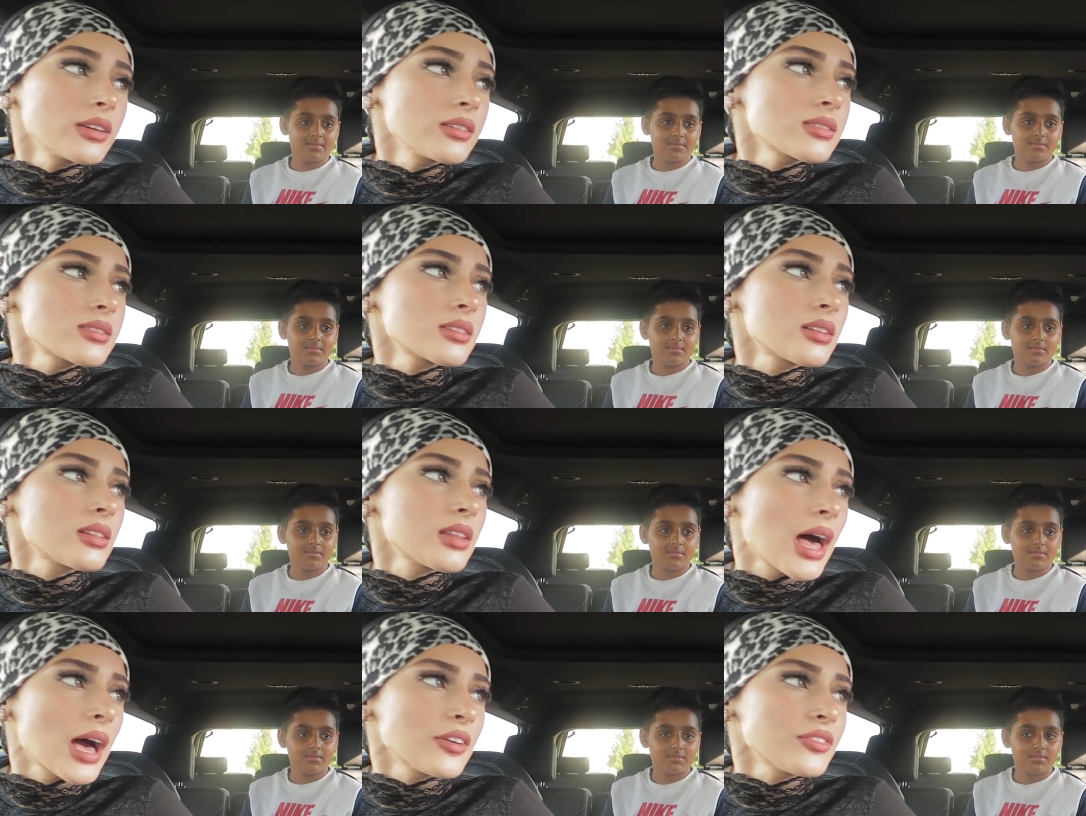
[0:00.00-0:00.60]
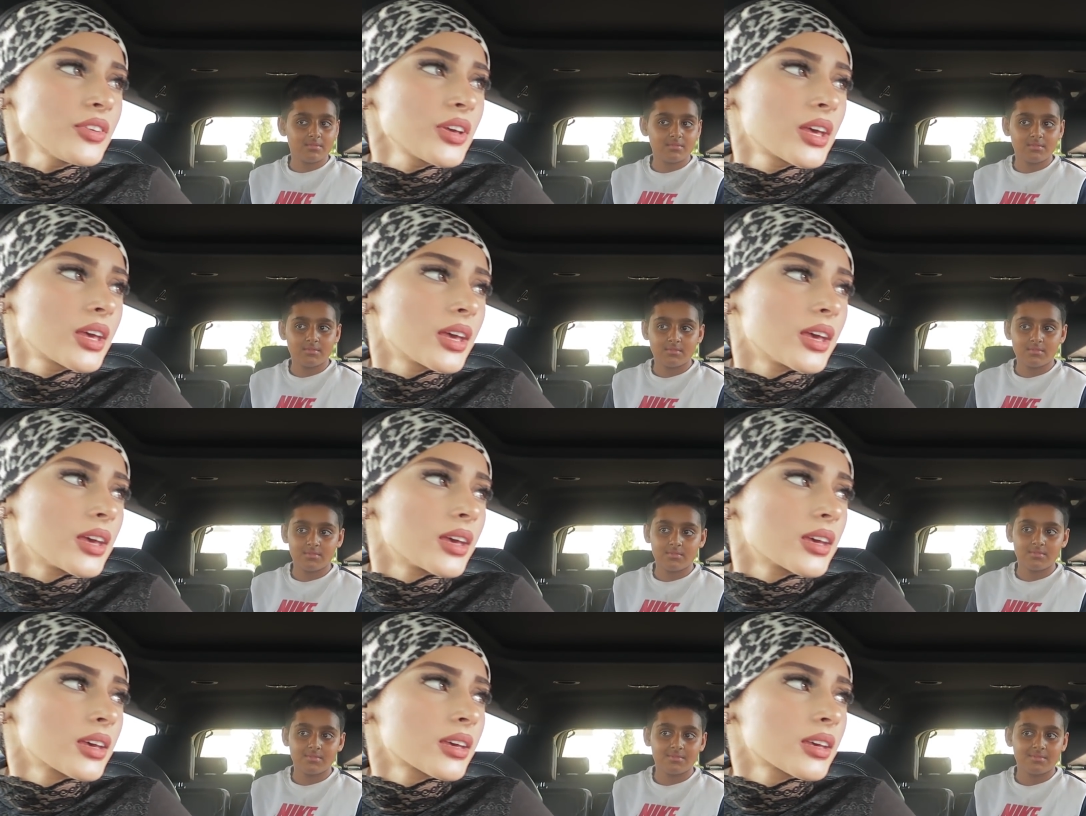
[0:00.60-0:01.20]
Speaker 1: are you still
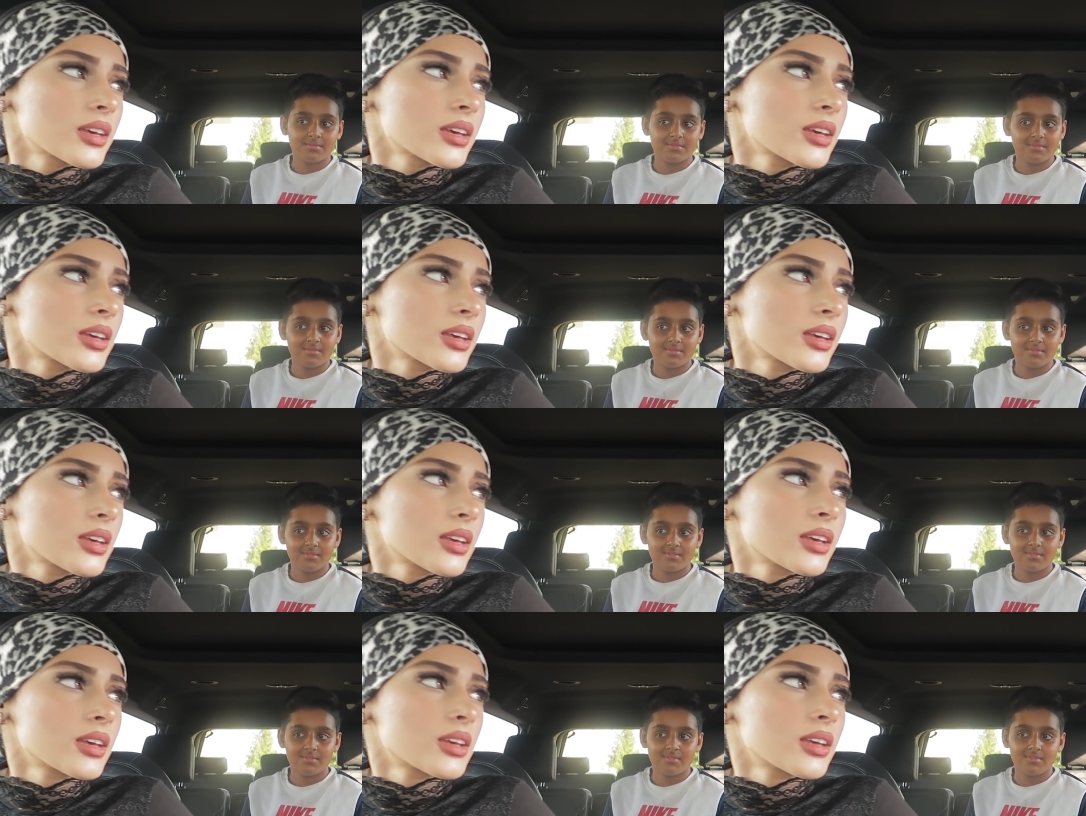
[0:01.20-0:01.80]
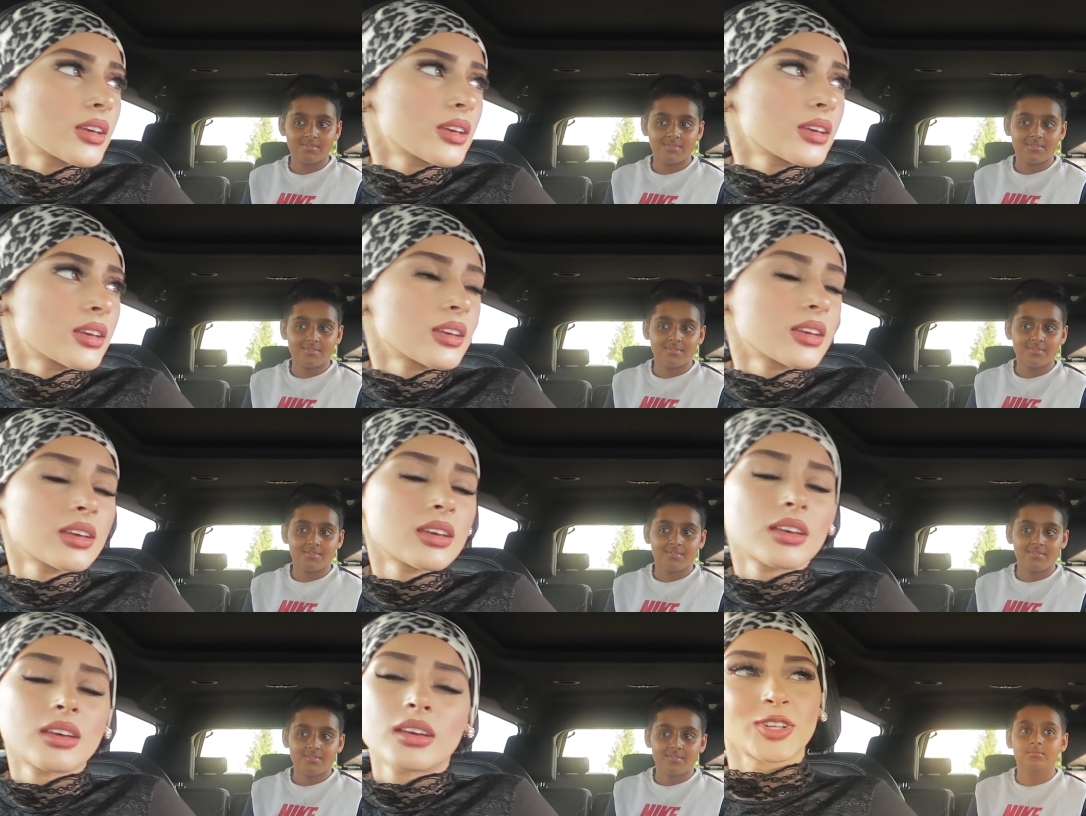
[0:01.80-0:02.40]
laughing? I'm not
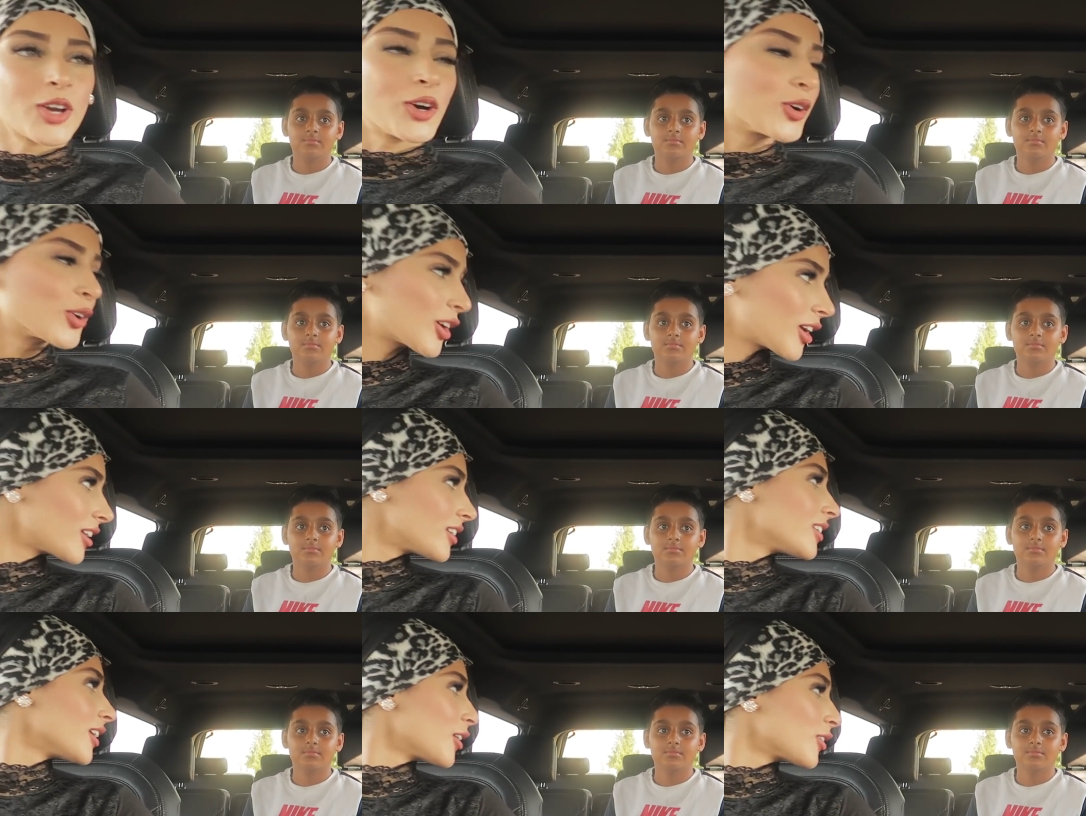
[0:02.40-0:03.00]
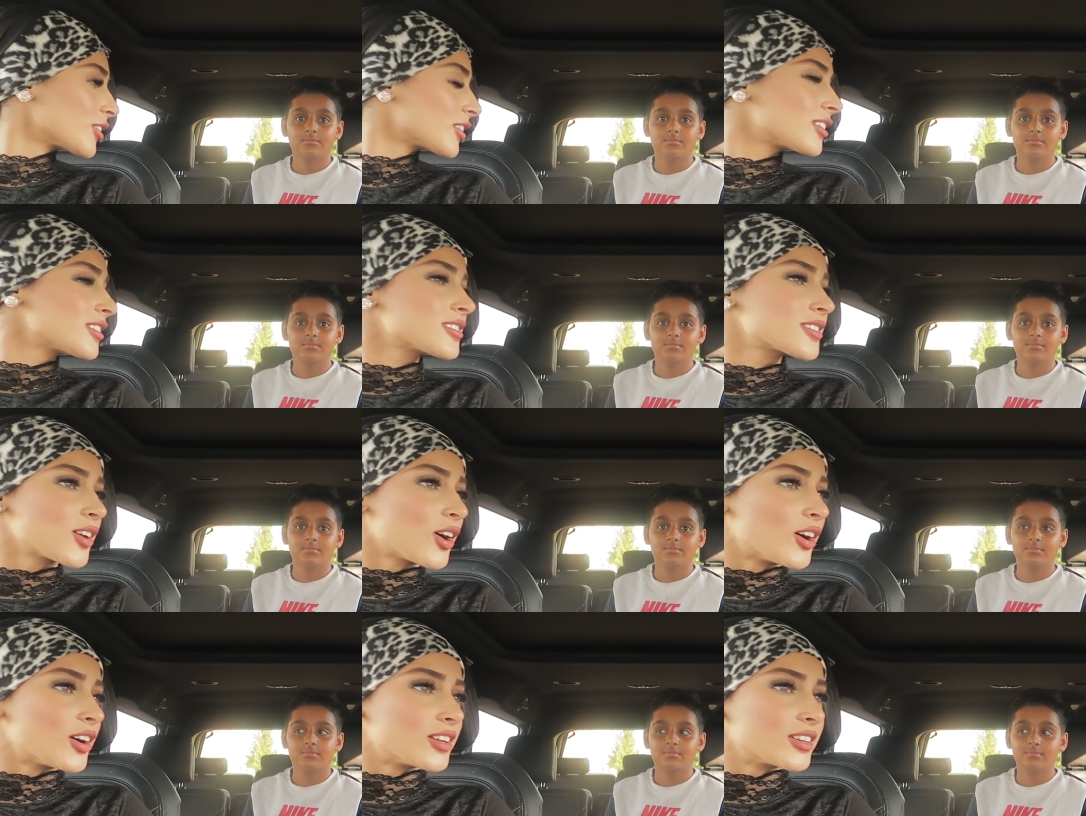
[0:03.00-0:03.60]
laughing. Yeah, okay, now that
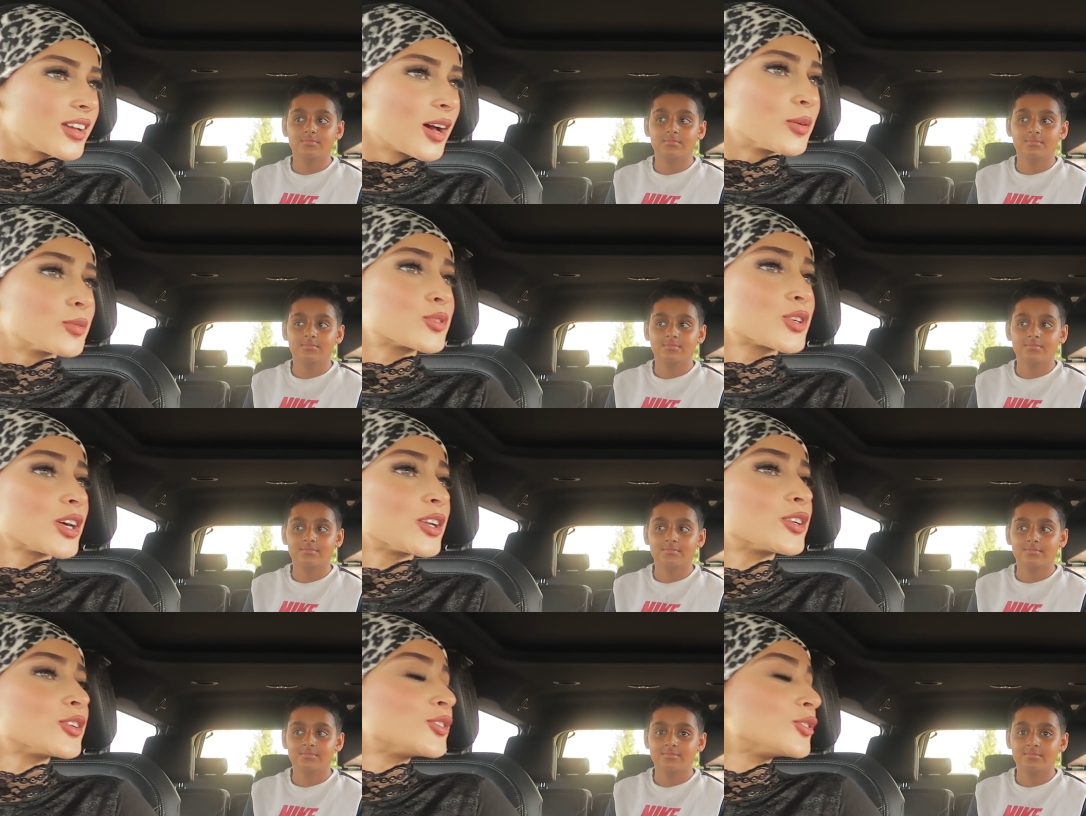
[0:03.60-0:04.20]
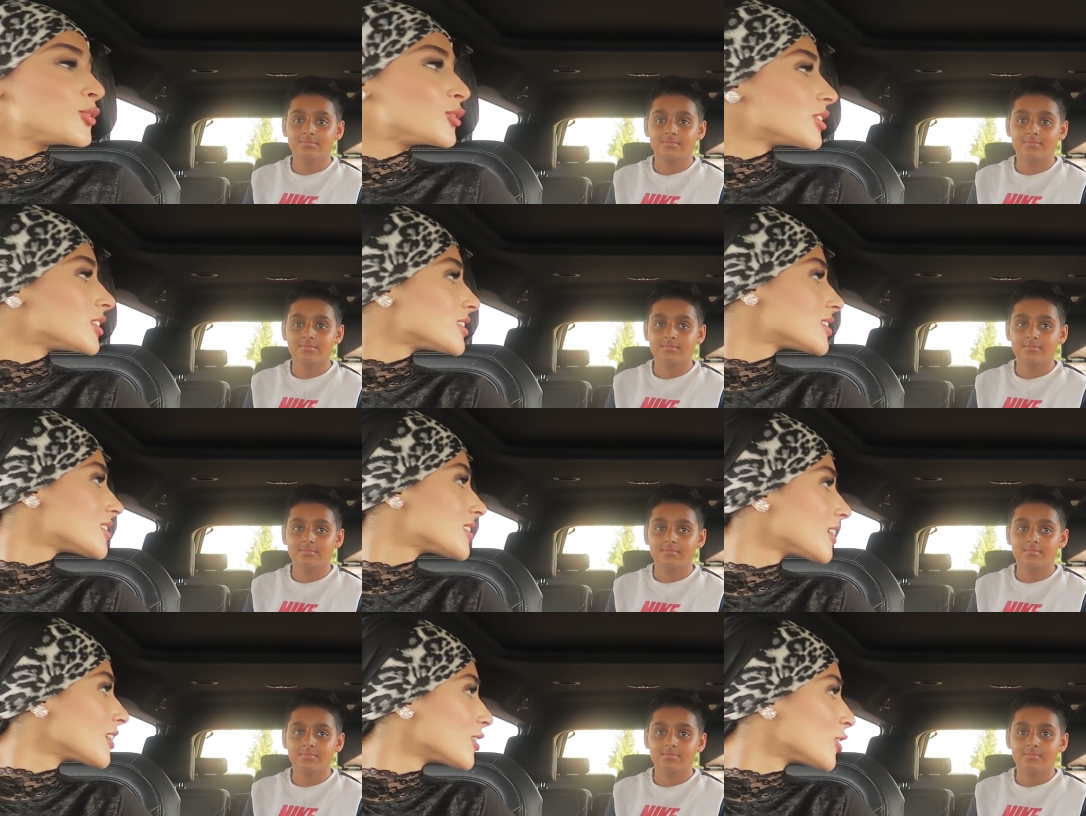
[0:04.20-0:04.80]
he's gone, I'm trying to do
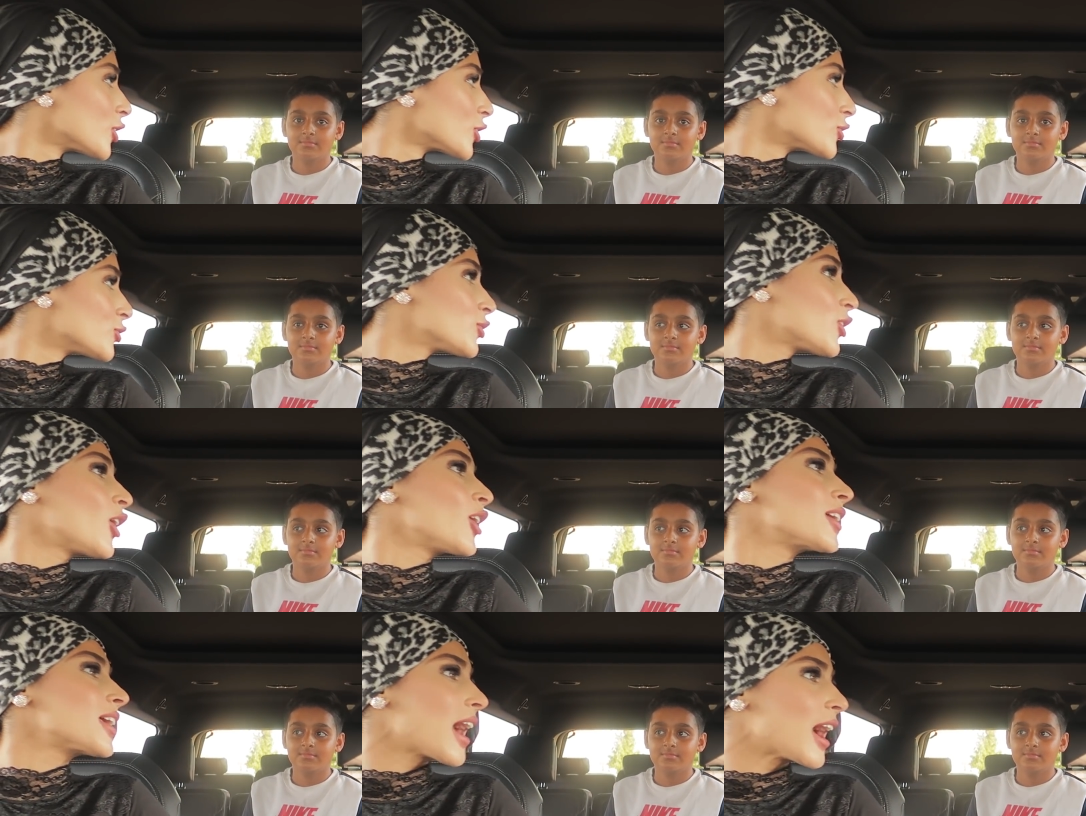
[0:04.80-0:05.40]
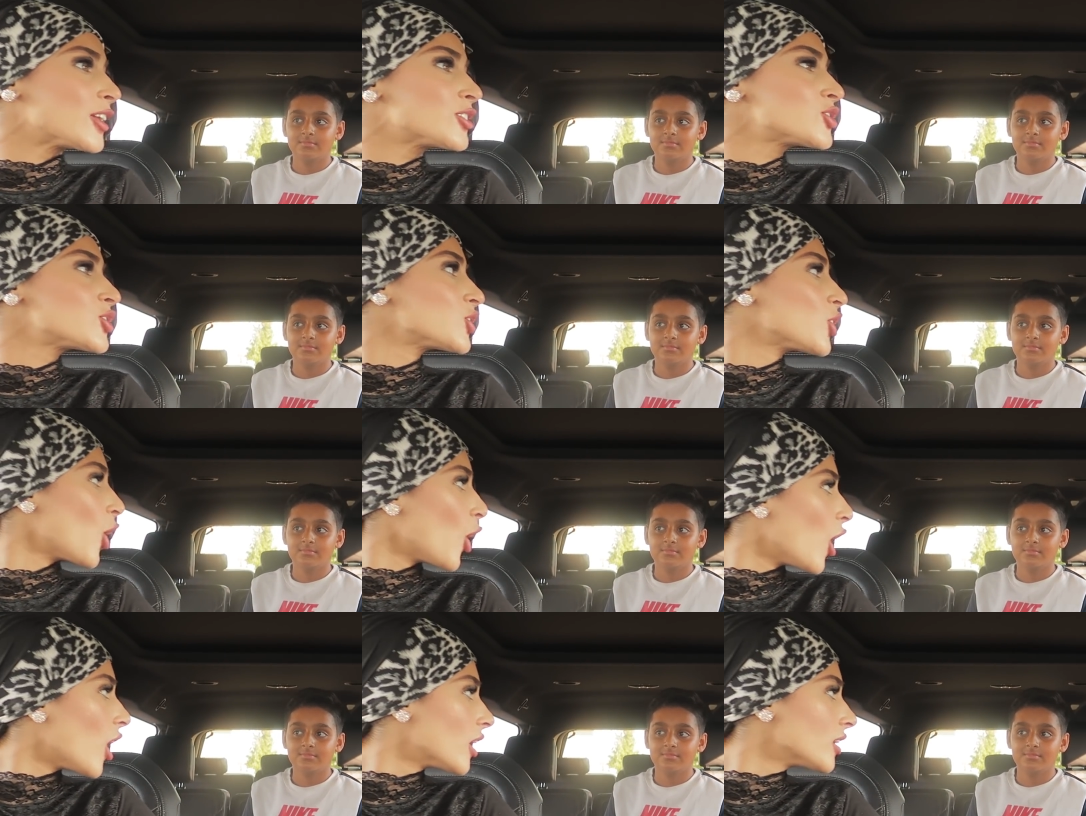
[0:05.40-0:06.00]
this thing. Are you not
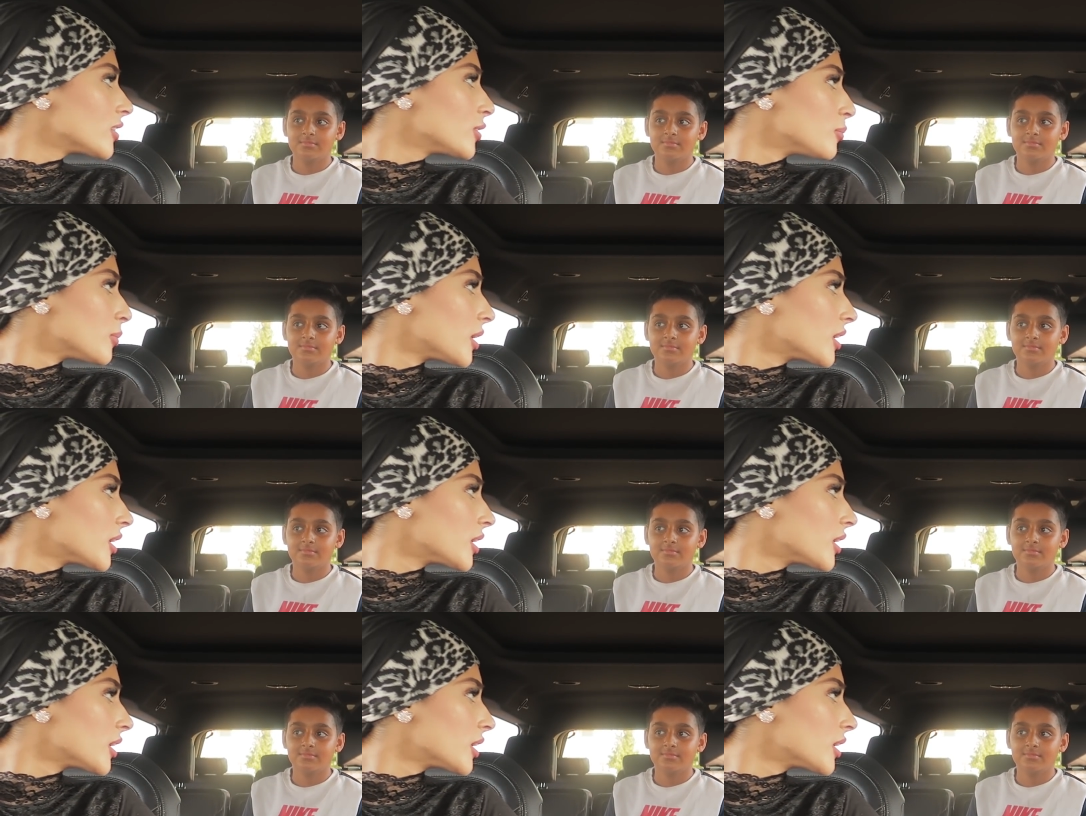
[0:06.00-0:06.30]
catching on, you